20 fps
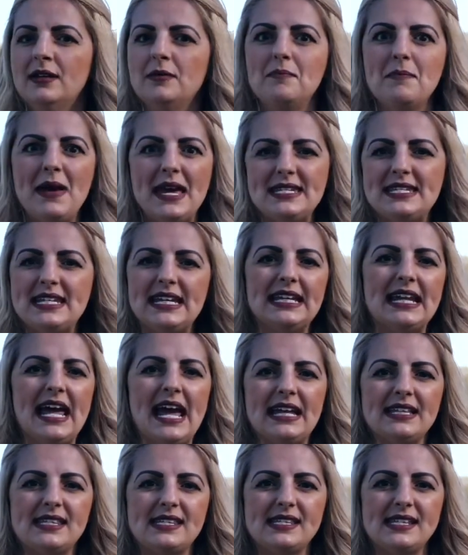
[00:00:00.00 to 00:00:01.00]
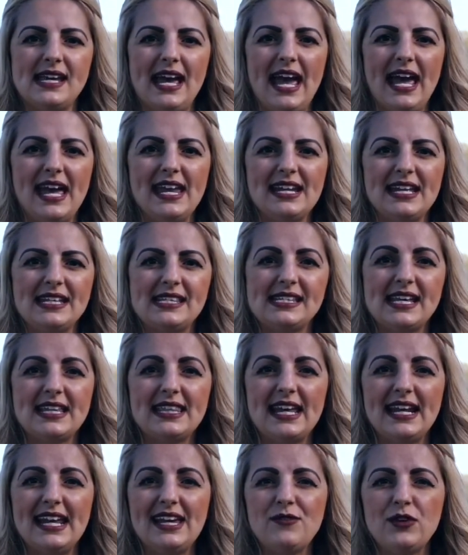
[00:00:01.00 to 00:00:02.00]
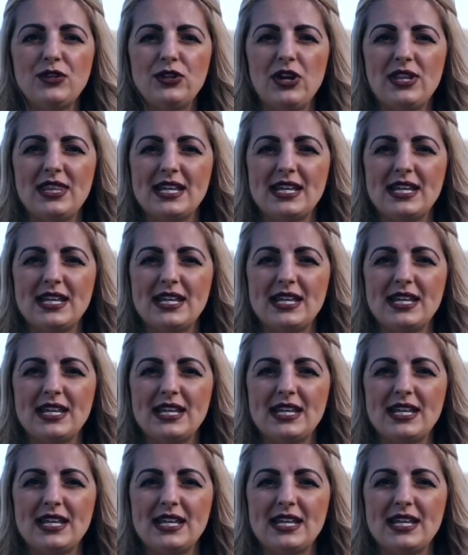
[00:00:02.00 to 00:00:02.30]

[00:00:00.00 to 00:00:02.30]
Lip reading: mending nets, and it said that even though